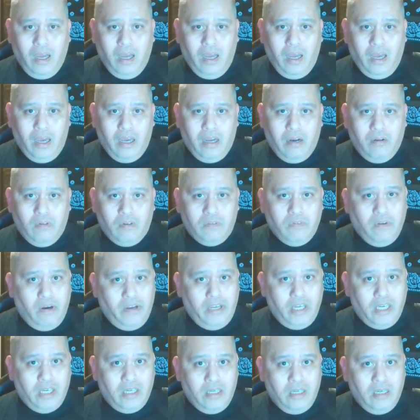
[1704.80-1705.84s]
And it was
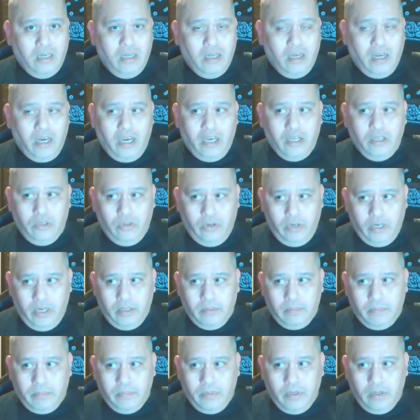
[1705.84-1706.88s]
very good. I enjoyed
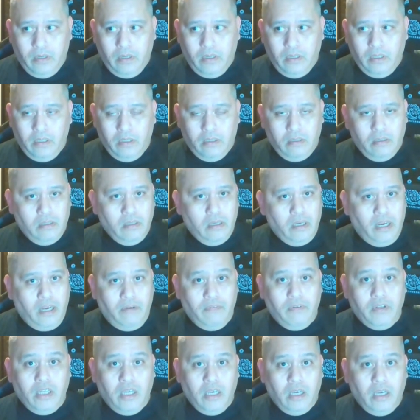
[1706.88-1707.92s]
it.
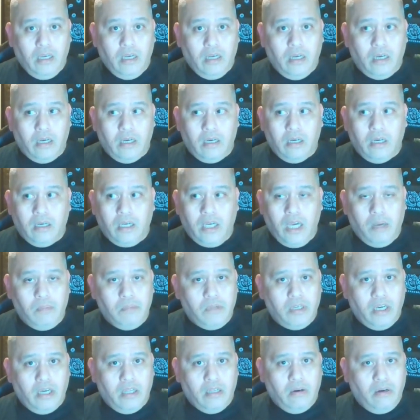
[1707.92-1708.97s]
Everything came
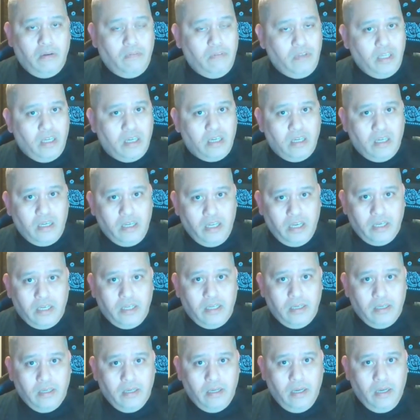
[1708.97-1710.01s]
together, everything
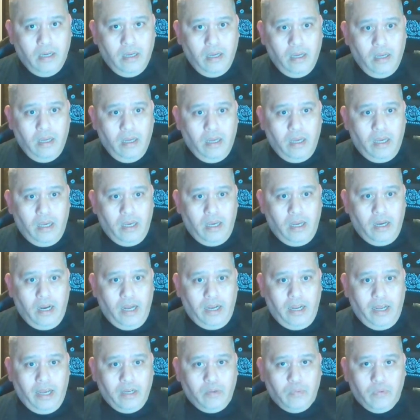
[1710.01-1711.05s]
clicked, and I
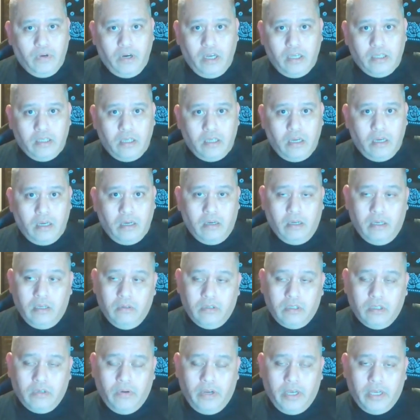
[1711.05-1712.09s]
liked what I saw, and it
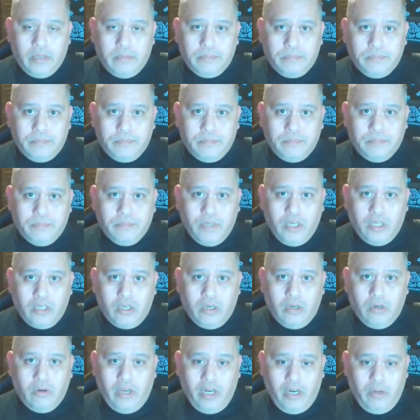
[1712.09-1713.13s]
was great.
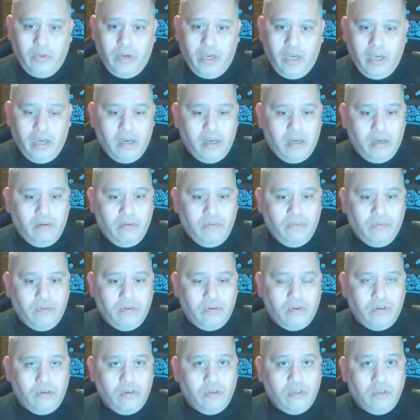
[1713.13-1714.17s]
So anyway,
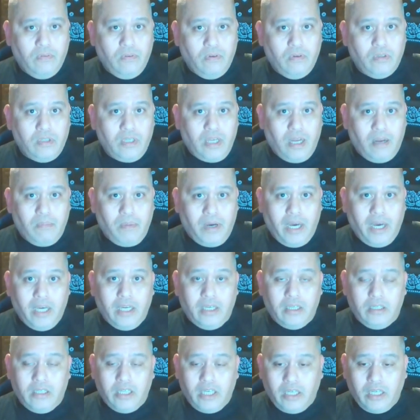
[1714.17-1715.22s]
for those of you who stopped by
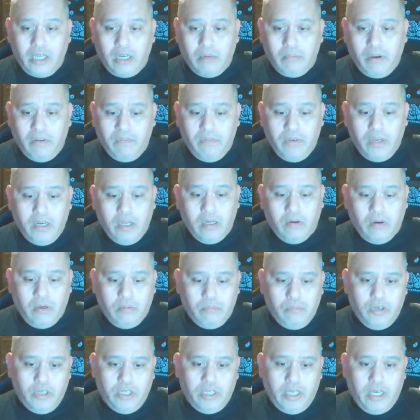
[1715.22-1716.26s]
and checked out my video, I
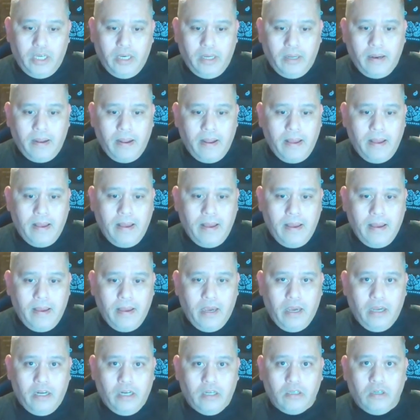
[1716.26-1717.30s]
appreciate it.
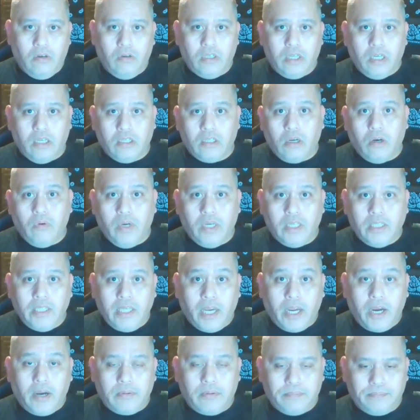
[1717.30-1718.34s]
And in closing, as always,
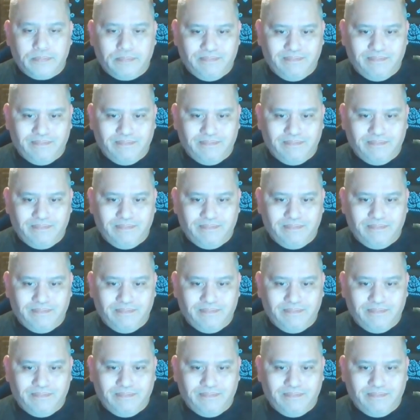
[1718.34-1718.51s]
take care.